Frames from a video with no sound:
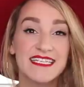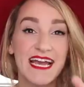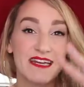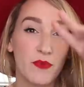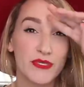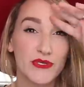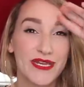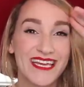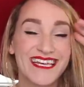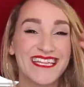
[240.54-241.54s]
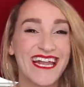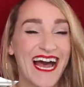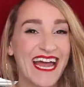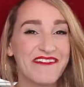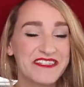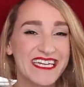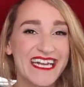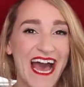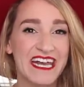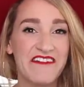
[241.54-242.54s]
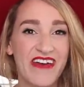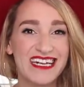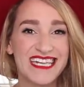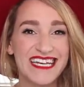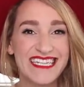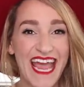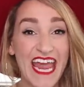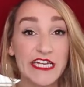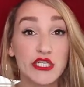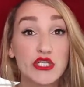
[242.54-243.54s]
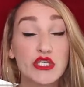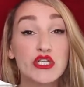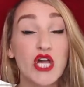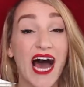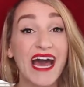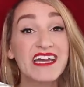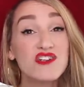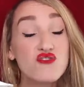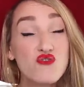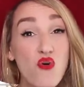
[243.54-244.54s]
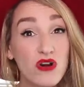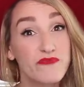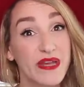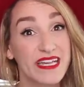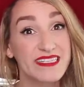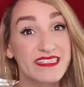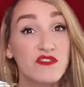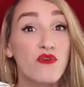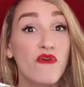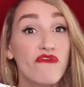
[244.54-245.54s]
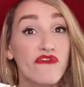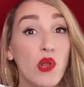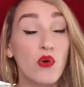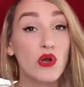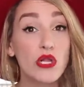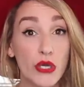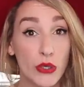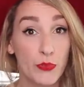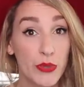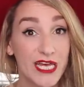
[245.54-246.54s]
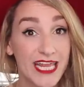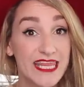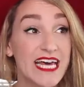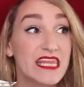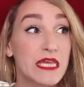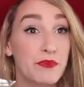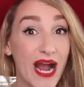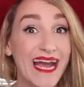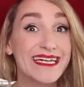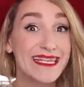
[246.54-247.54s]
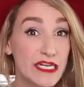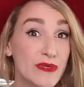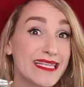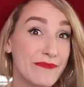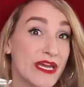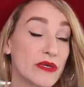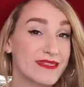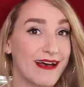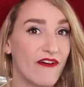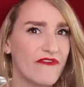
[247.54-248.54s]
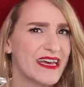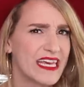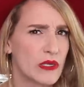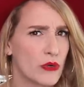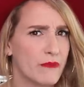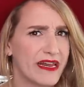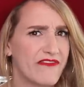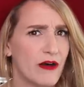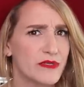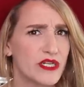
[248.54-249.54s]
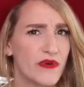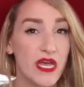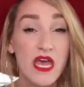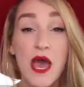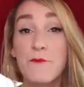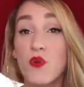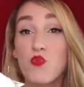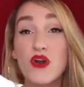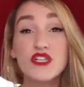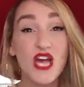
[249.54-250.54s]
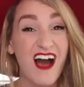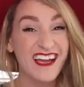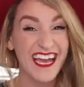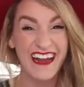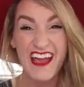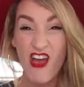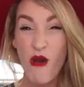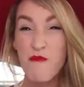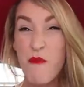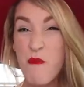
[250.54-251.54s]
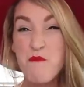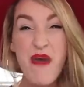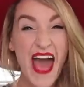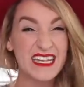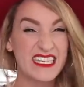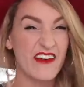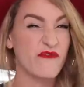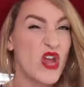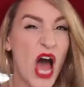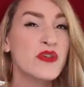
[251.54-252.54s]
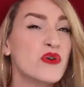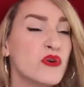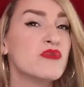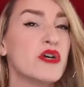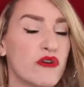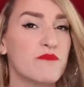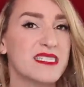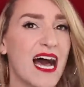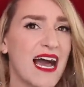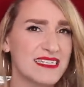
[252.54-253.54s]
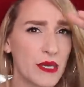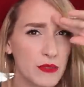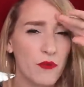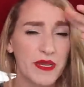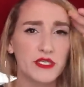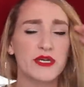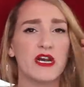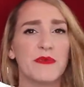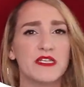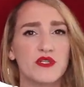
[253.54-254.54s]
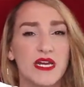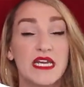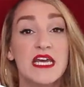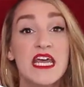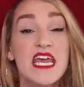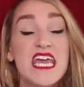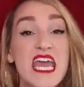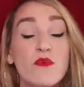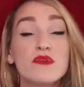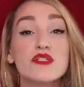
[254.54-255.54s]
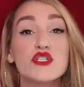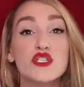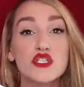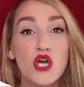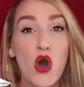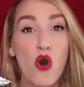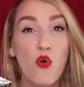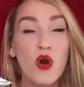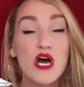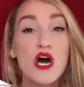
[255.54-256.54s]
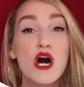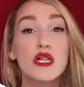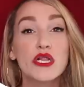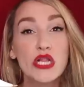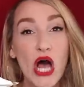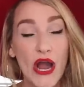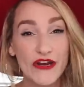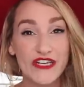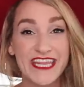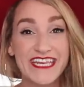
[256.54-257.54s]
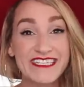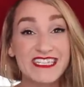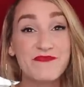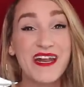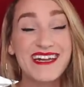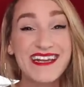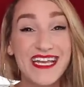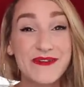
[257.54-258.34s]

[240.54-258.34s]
second most unique thing that I have seen at an event is a ginormous floral hoop that the bride literally made herself. I think the groom might have helped too. But we're talking massive, not hula hoop size. I'll throw a picture here up on the screen. It was so large, and they suspended it